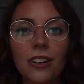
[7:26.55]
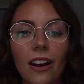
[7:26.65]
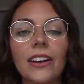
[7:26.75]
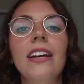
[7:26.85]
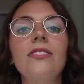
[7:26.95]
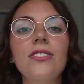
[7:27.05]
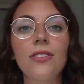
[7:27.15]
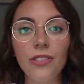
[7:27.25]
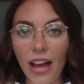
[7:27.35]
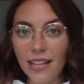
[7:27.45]
and Garden.
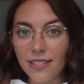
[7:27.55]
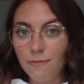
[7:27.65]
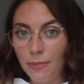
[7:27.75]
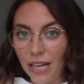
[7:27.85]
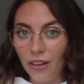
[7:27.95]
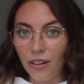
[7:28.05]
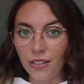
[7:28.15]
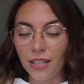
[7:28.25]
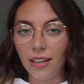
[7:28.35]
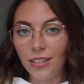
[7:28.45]
So let's
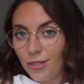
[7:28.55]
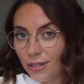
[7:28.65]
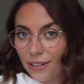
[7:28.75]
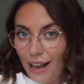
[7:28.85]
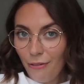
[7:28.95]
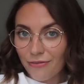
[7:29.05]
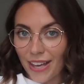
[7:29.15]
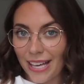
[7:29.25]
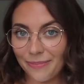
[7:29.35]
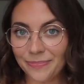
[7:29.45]
build a cute little outfit.